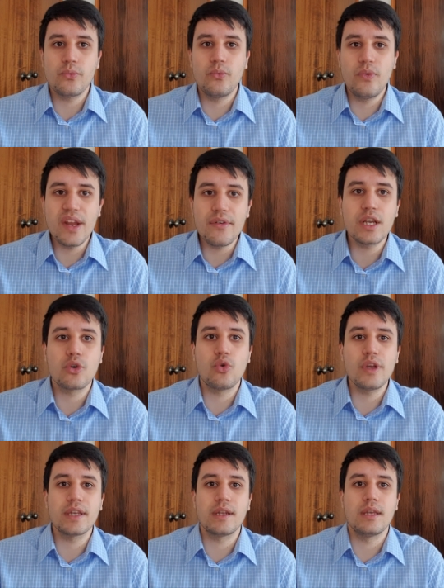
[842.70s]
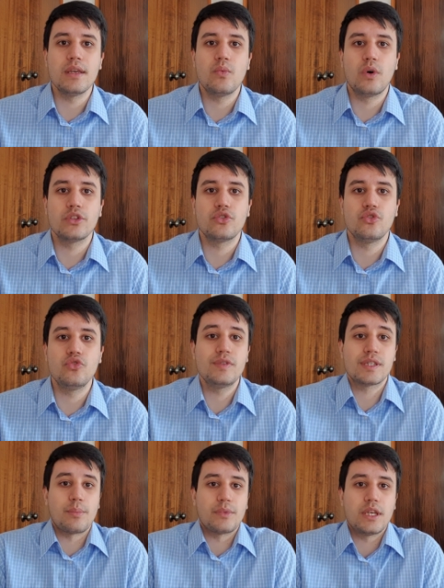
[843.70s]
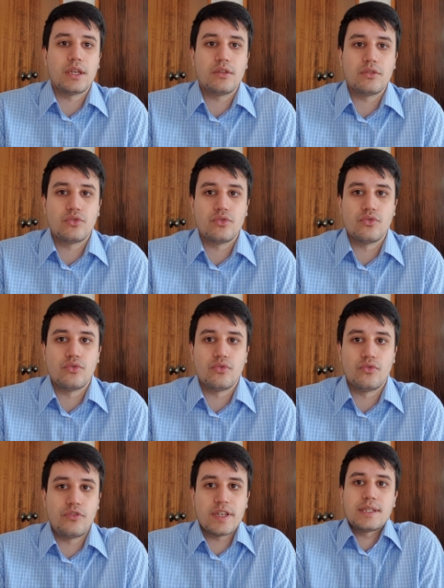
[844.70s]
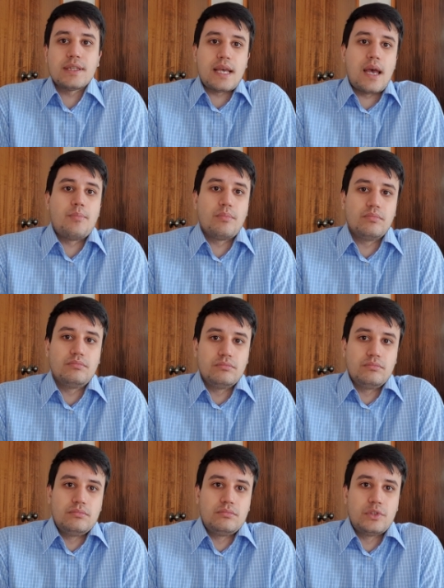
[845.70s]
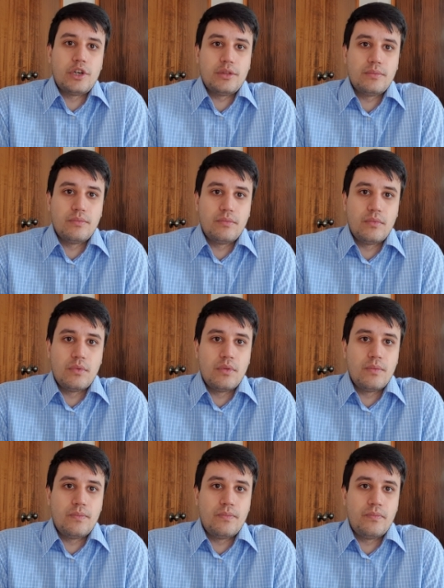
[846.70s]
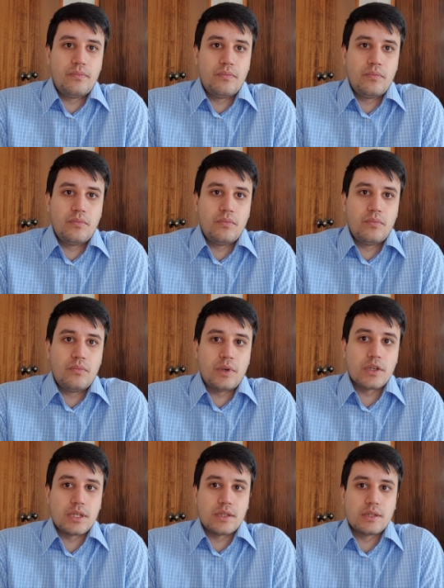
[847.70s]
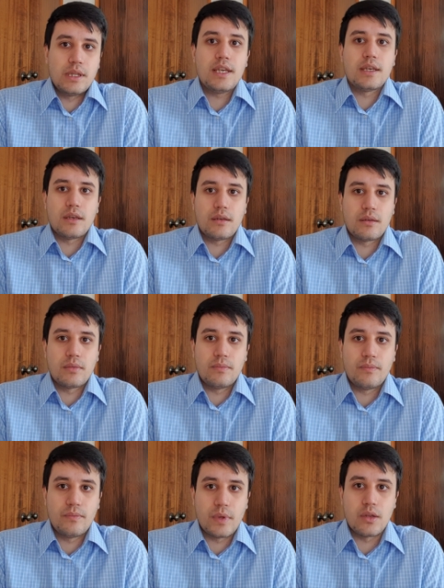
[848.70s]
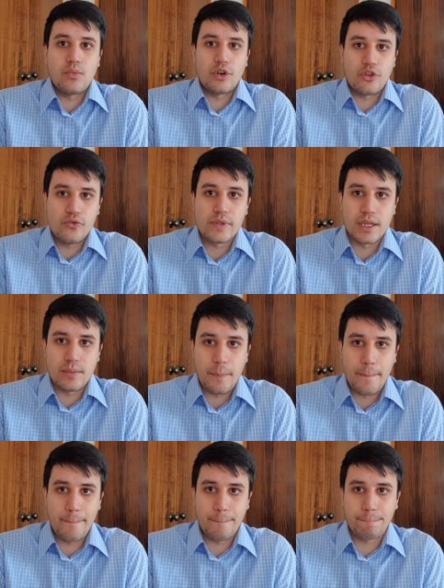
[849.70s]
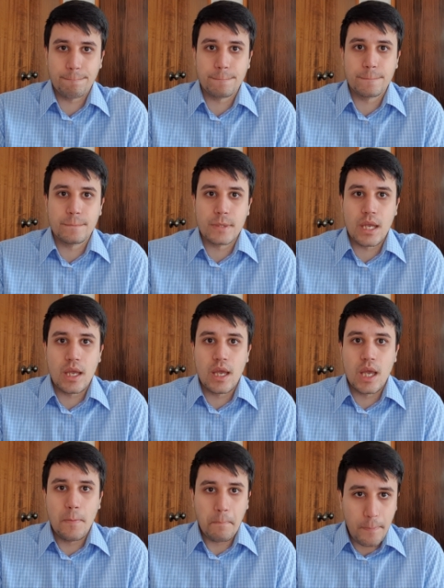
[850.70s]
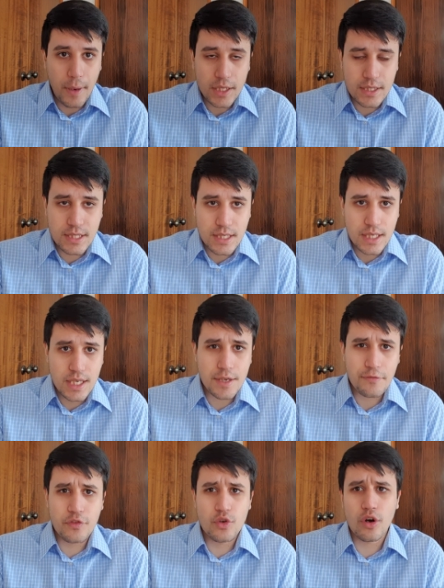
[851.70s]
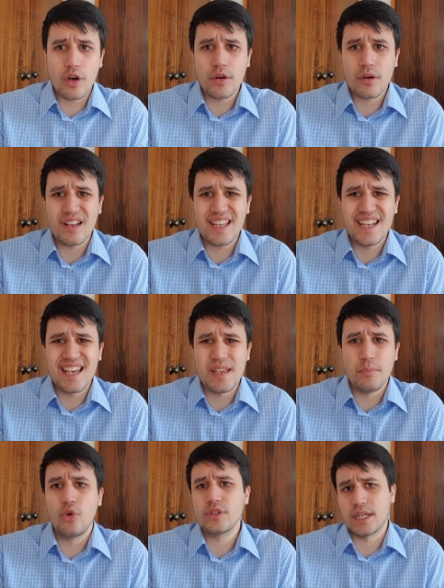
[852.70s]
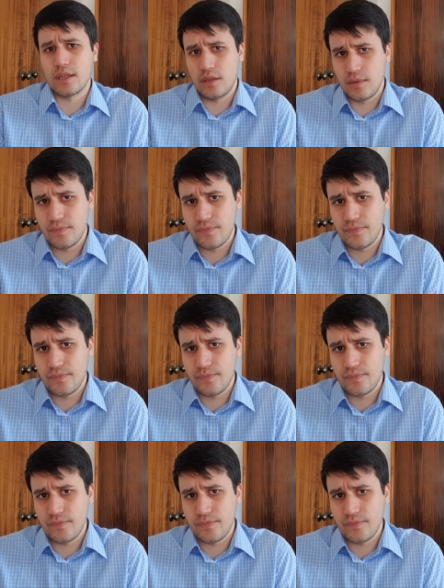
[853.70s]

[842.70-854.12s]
very quickly want to do something to fix the tap, right? Because it's leaking and you want to use it. But if you are in a motel